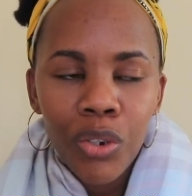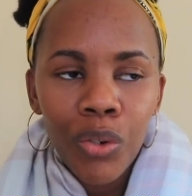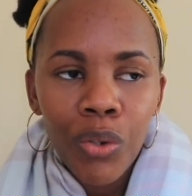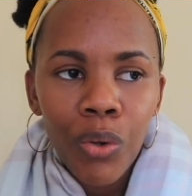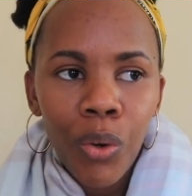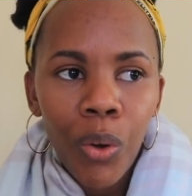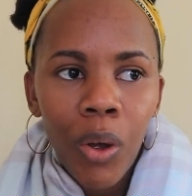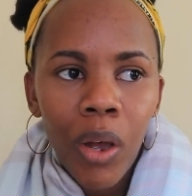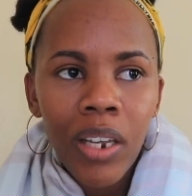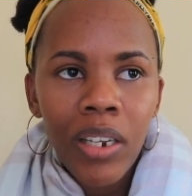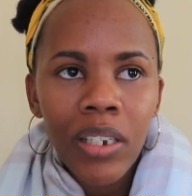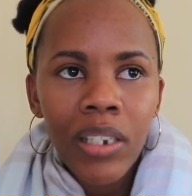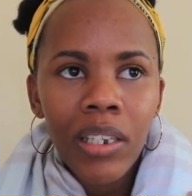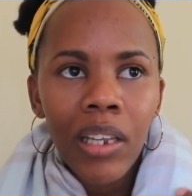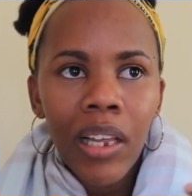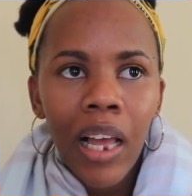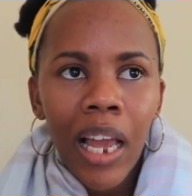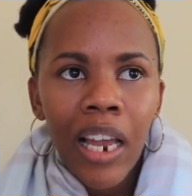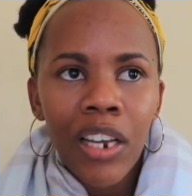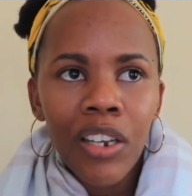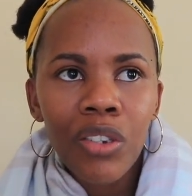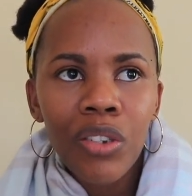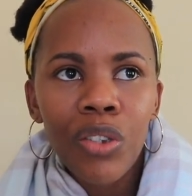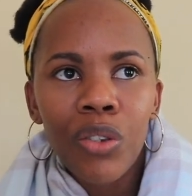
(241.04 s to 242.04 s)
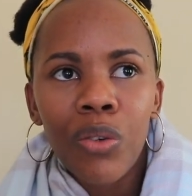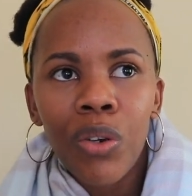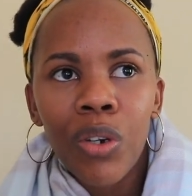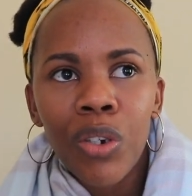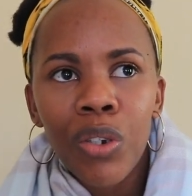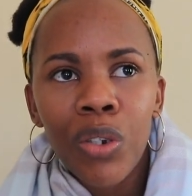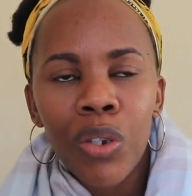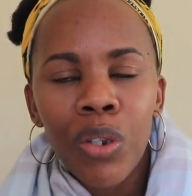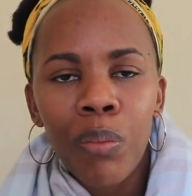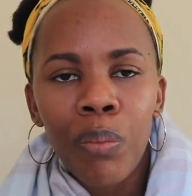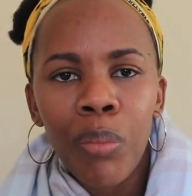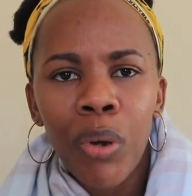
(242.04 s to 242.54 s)
you know, until I just got
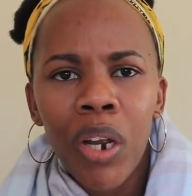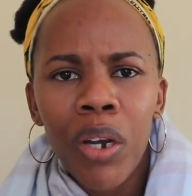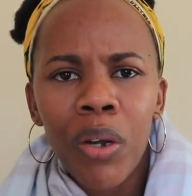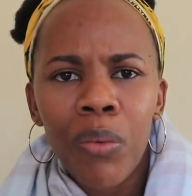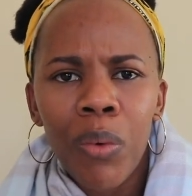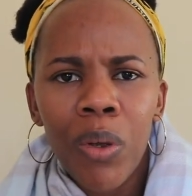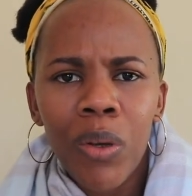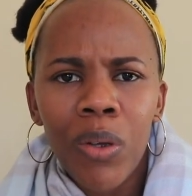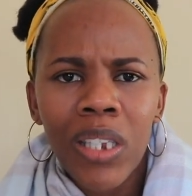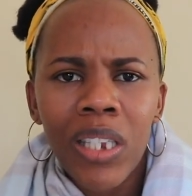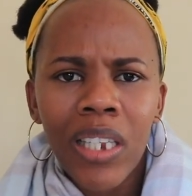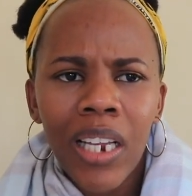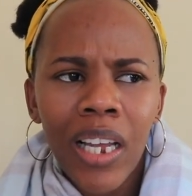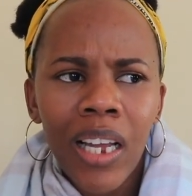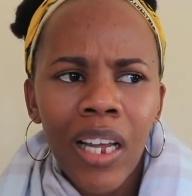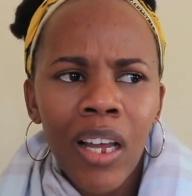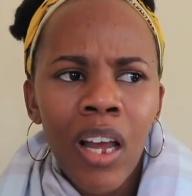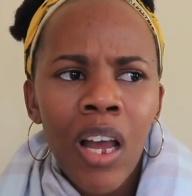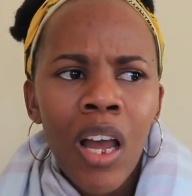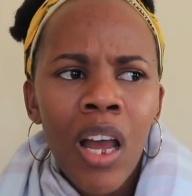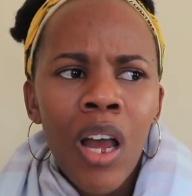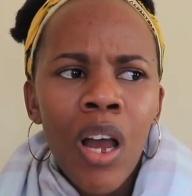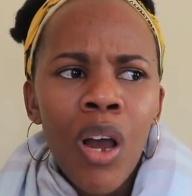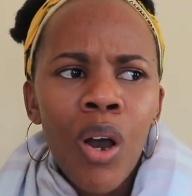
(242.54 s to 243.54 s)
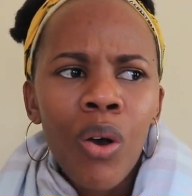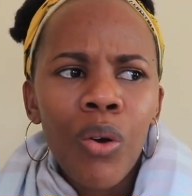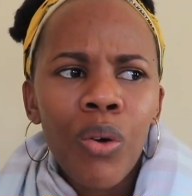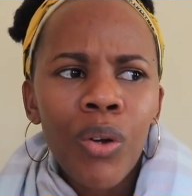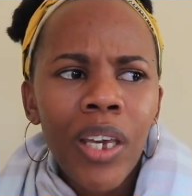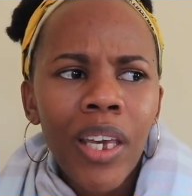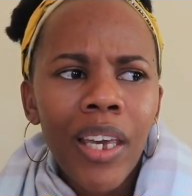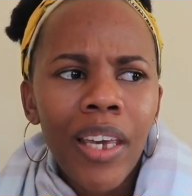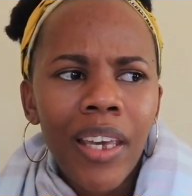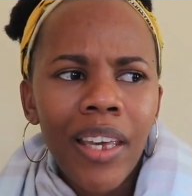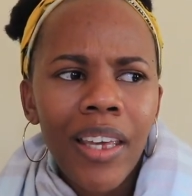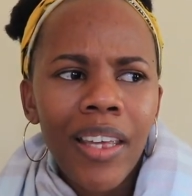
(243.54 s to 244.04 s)
to the point where it's like,
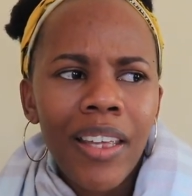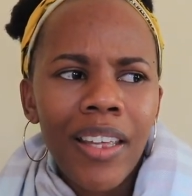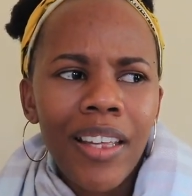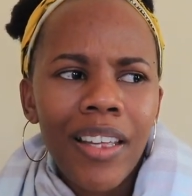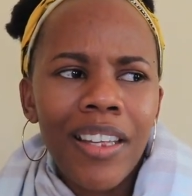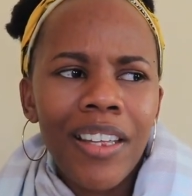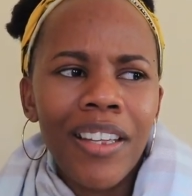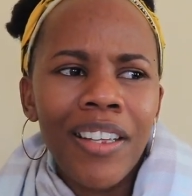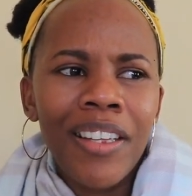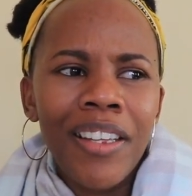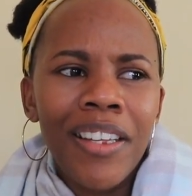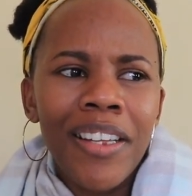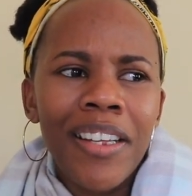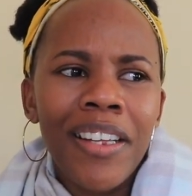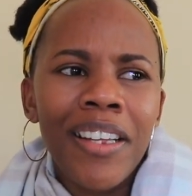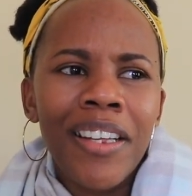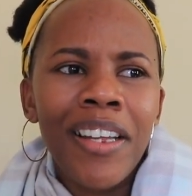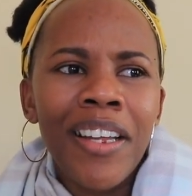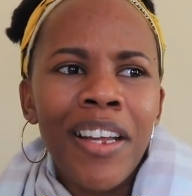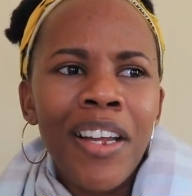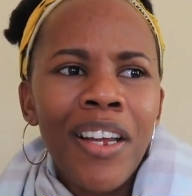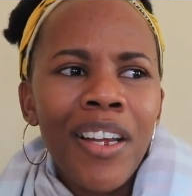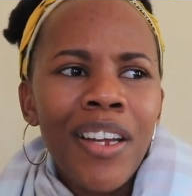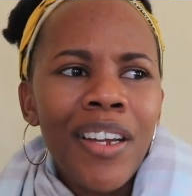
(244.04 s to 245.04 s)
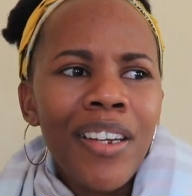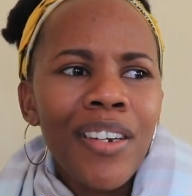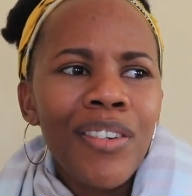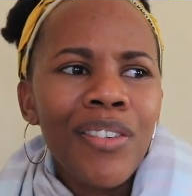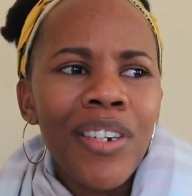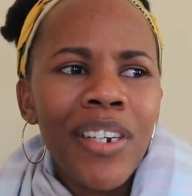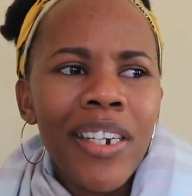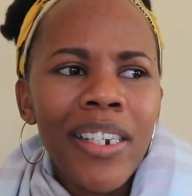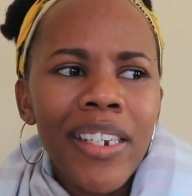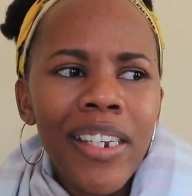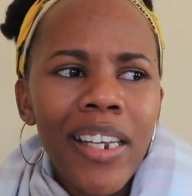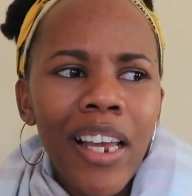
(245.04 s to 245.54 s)
okay,
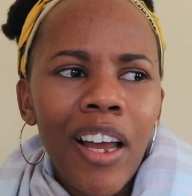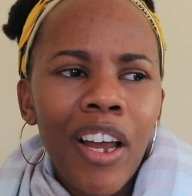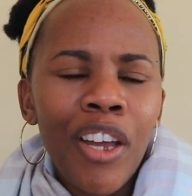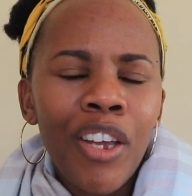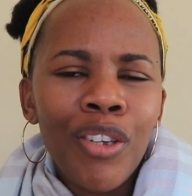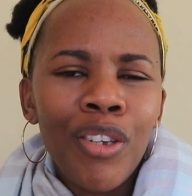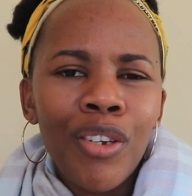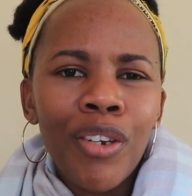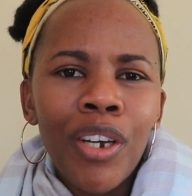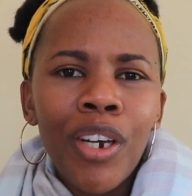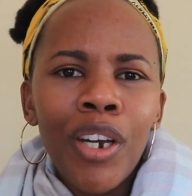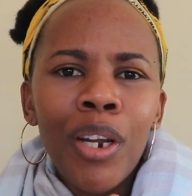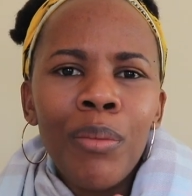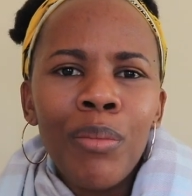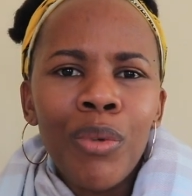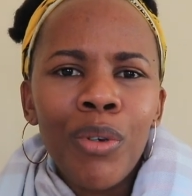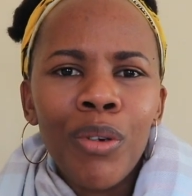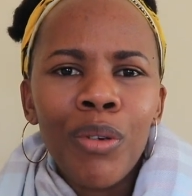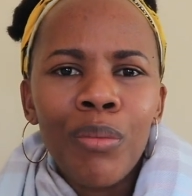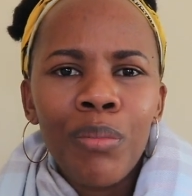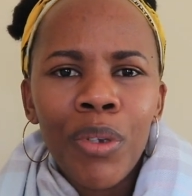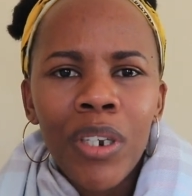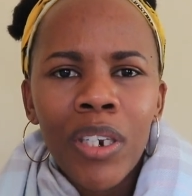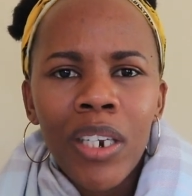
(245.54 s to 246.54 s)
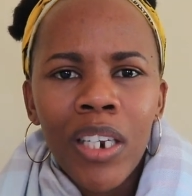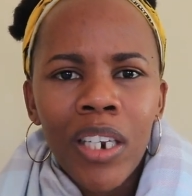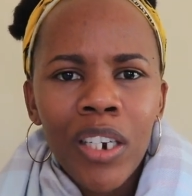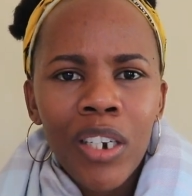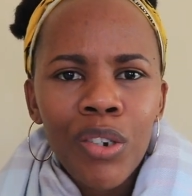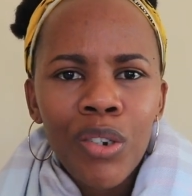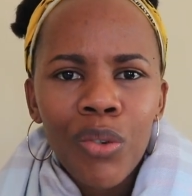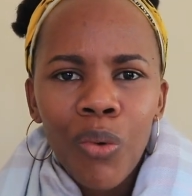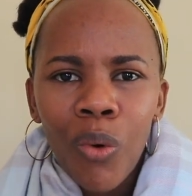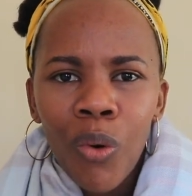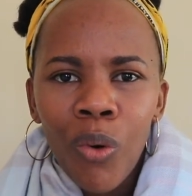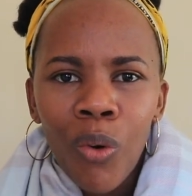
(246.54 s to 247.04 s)
Rita, are you gonna be
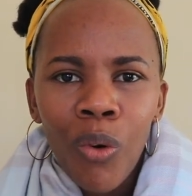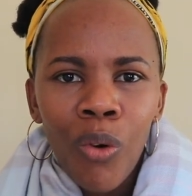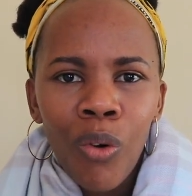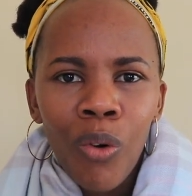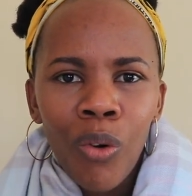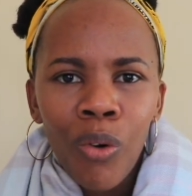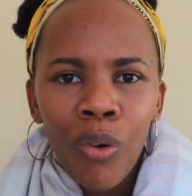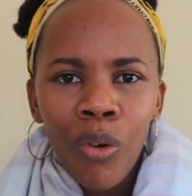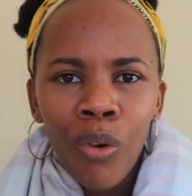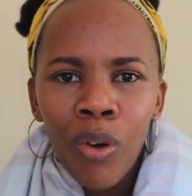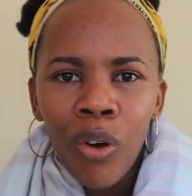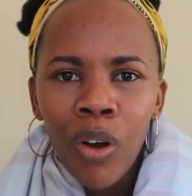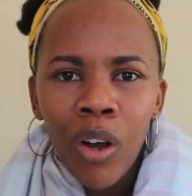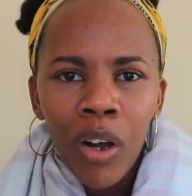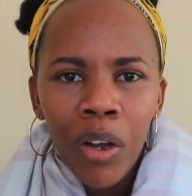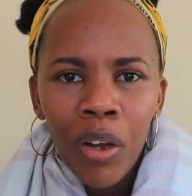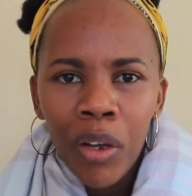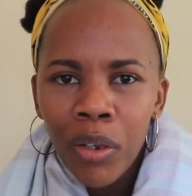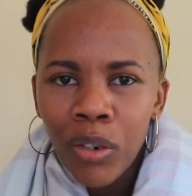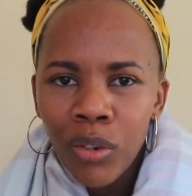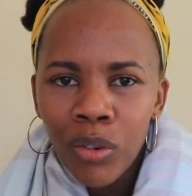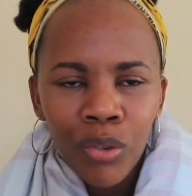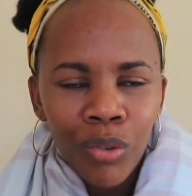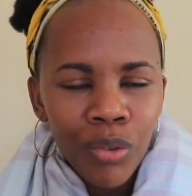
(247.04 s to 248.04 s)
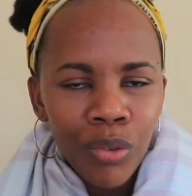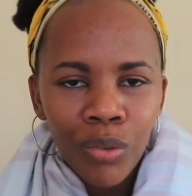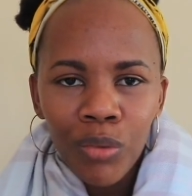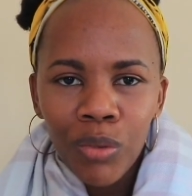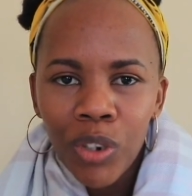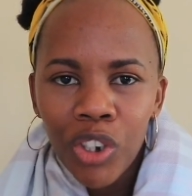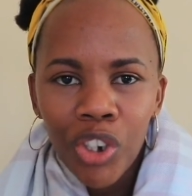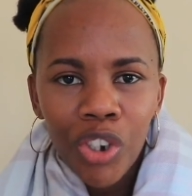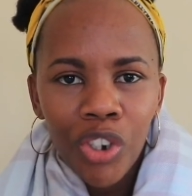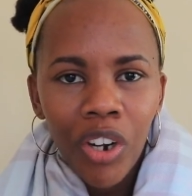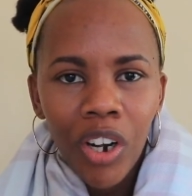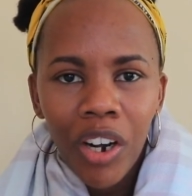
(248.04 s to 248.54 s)
obedient or do
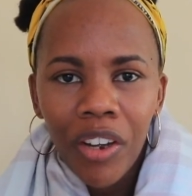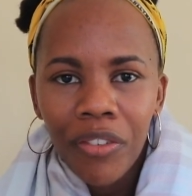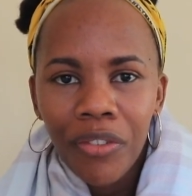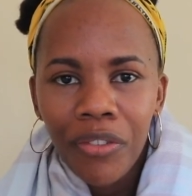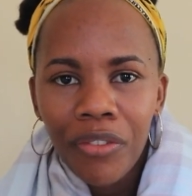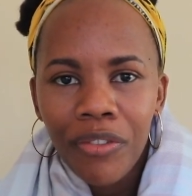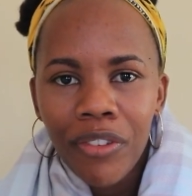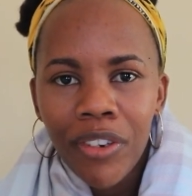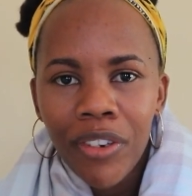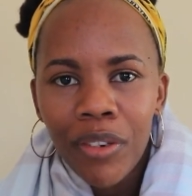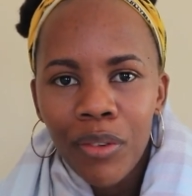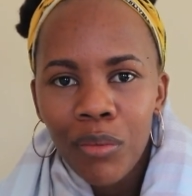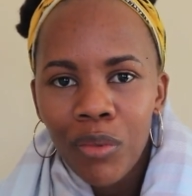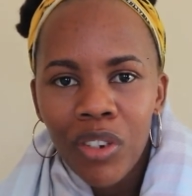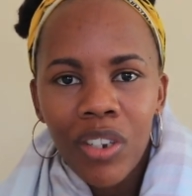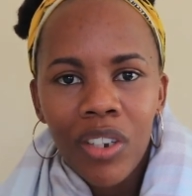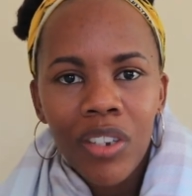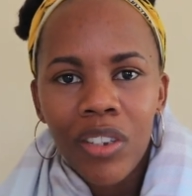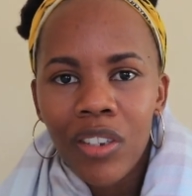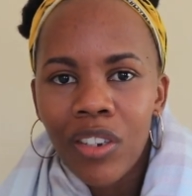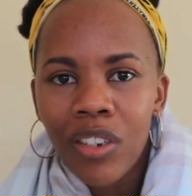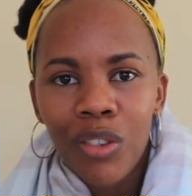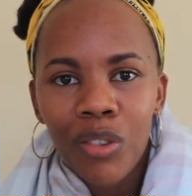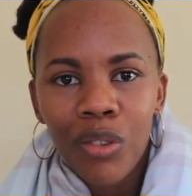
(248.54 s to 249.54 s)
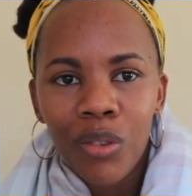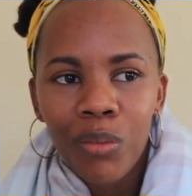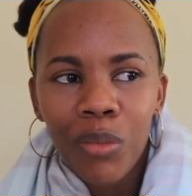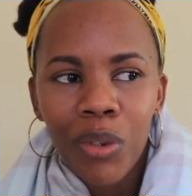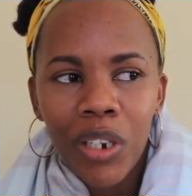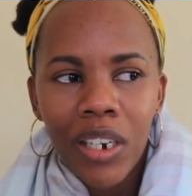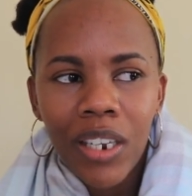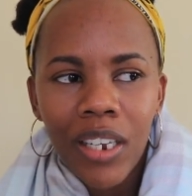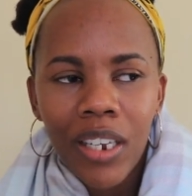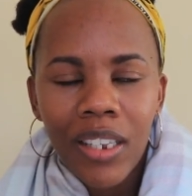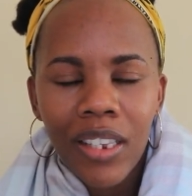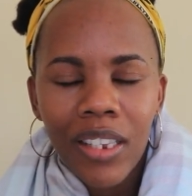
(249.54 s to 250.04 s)
witchcraft, which is
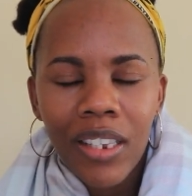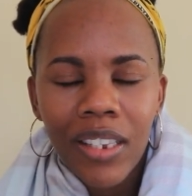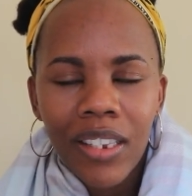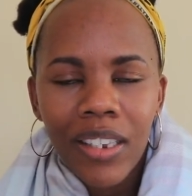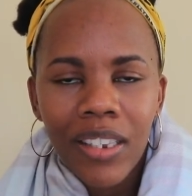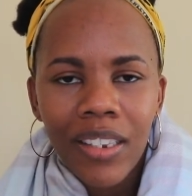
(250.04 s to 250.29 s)
disobedience?